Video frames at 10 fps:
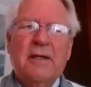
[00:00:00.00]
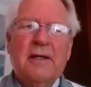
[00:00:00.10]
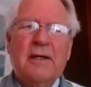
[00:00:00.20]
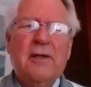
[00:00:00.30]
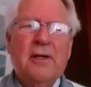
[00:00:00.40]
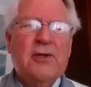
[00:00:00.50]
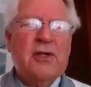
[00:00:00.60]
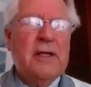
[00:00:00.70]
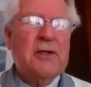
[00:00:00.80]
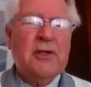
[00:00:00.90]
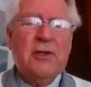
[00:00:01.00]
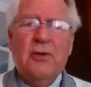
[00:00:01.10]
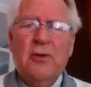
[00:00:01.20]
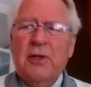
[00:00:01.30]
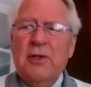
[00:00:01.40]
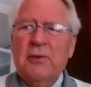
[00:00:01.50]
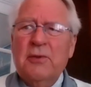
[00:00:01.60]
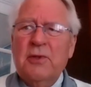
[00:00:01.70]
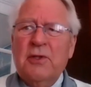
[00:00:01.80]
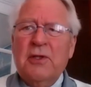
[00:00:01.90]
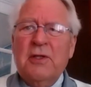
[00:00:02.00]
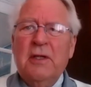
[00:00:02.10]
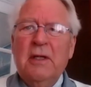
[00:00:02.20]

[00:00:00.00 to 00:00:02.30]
and in those days too, because it was just